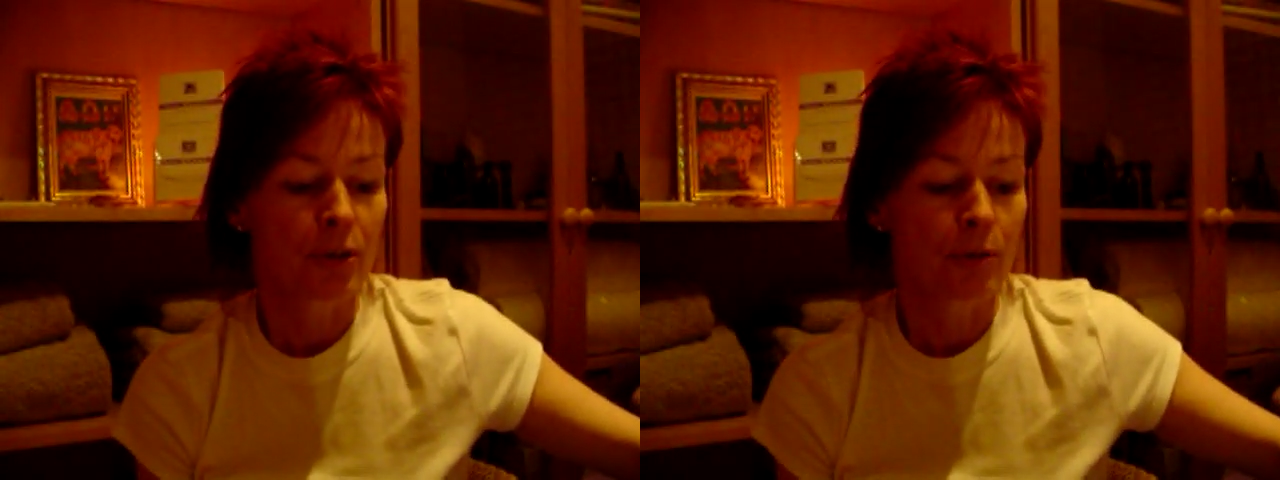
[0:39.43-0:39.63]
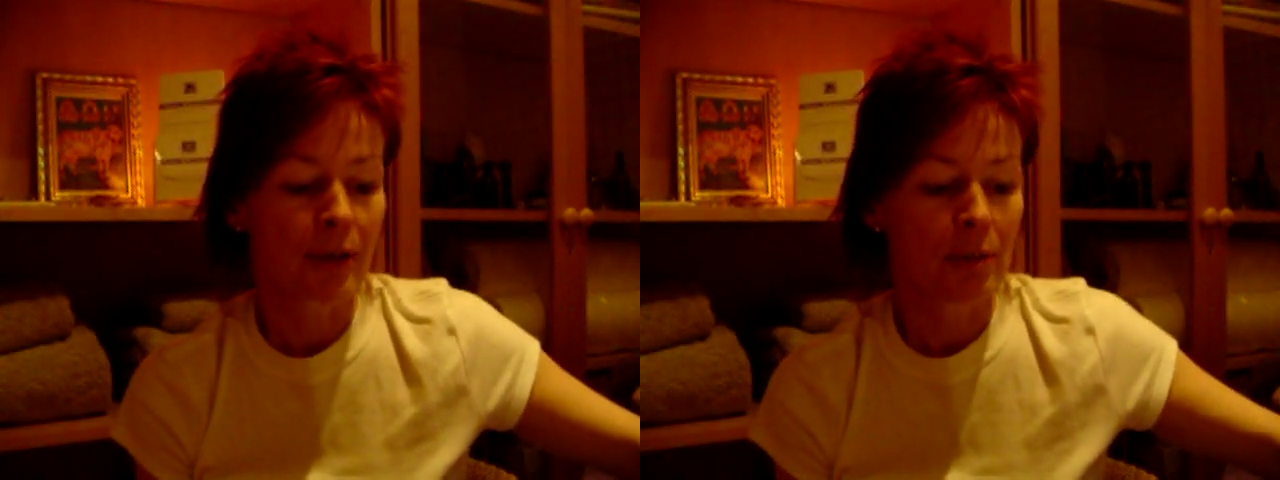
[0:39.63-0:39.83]

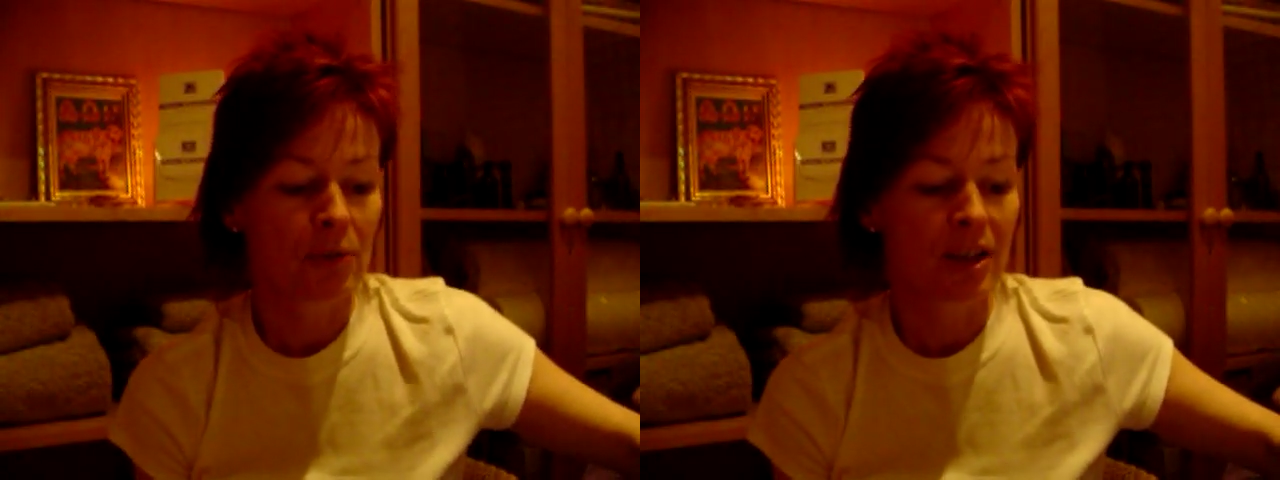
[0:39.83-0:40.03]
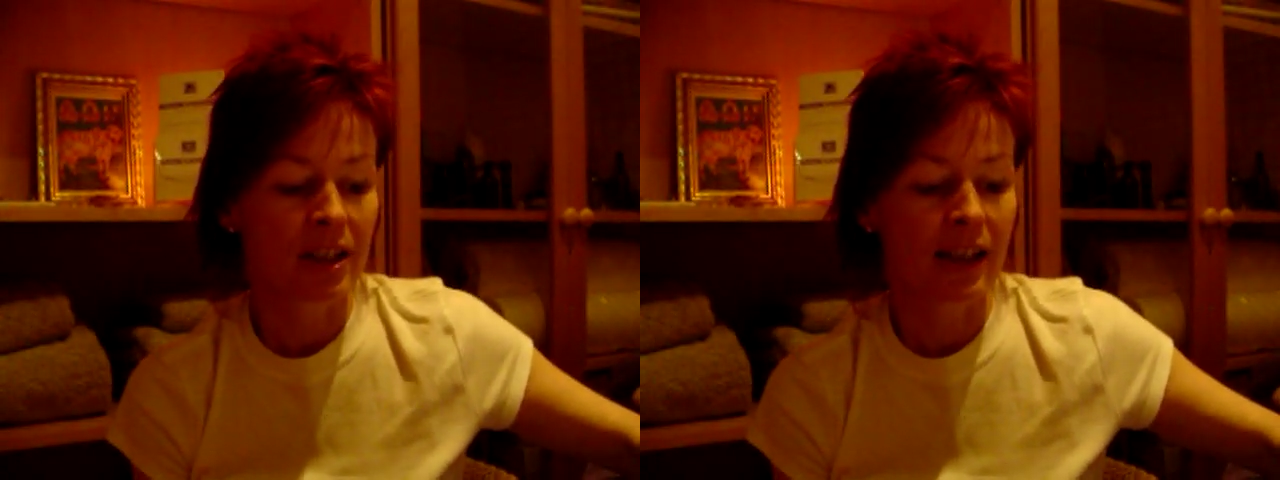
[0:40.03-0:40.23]
you'll be
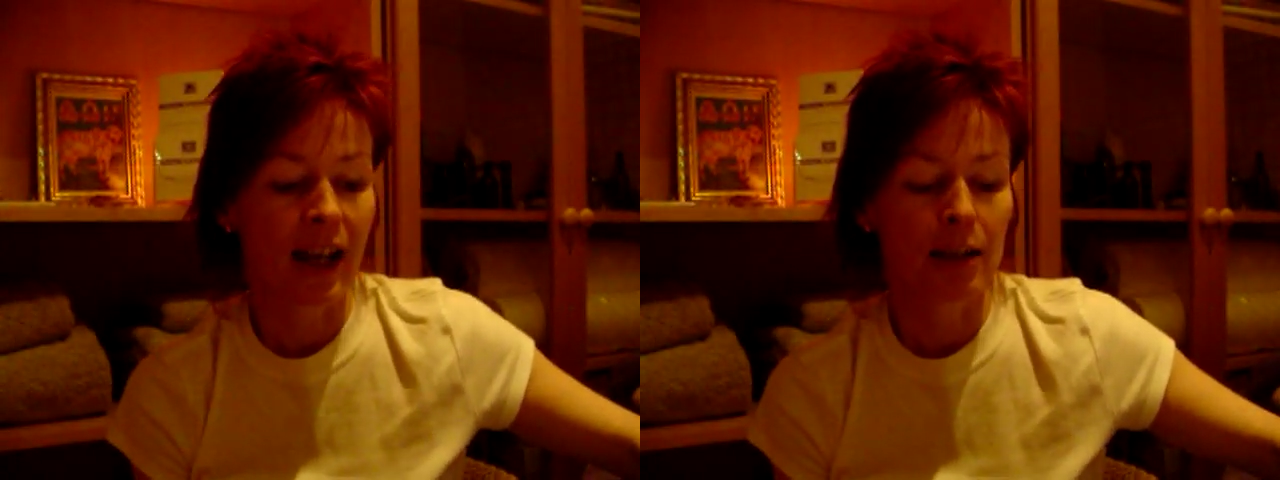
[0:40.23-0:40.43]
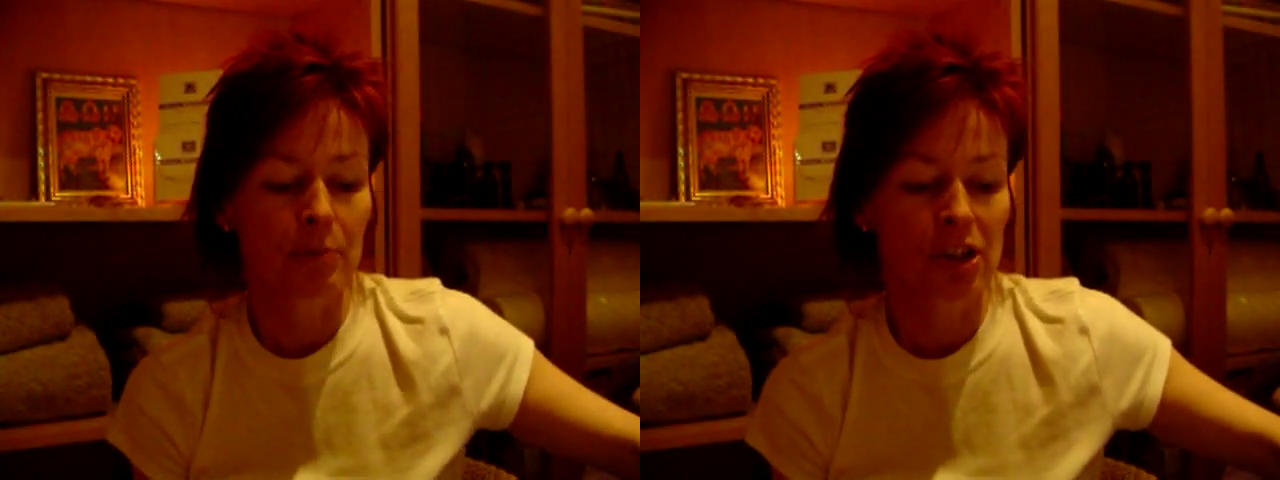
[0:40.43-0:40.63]
able to see
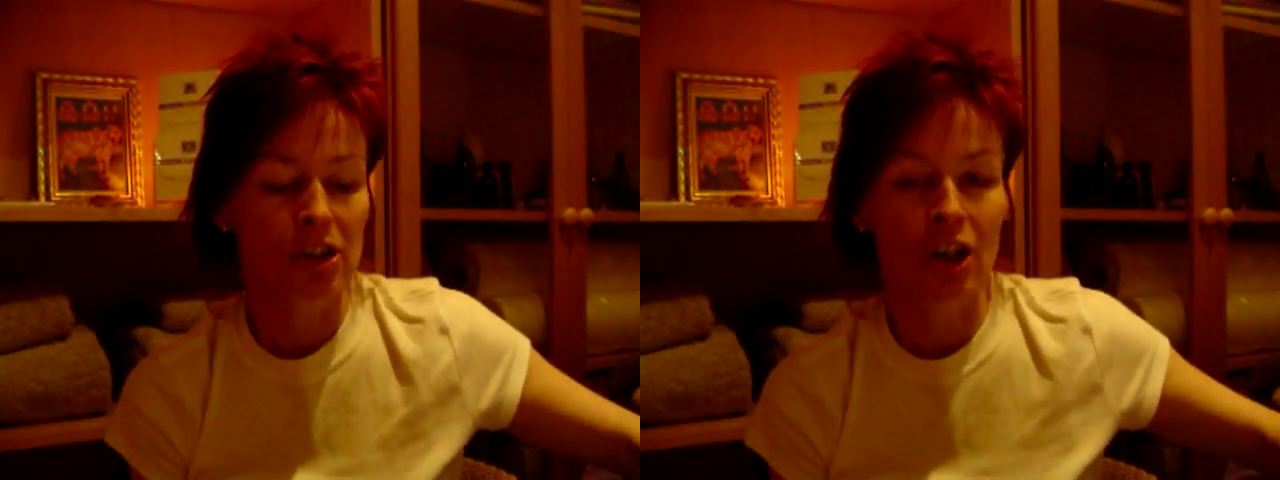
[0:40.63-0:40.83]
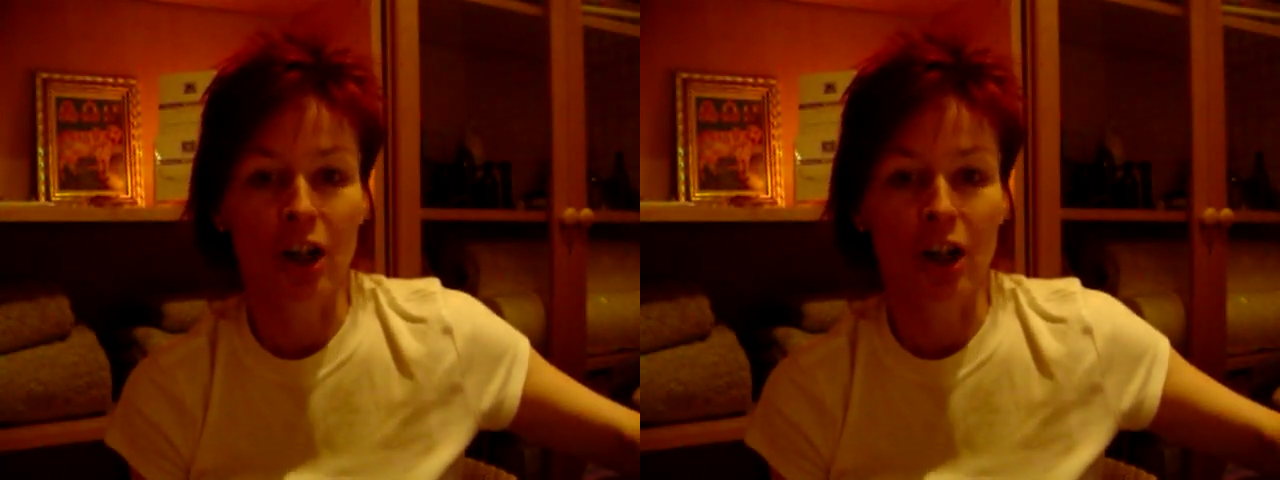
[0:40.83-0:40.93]
how much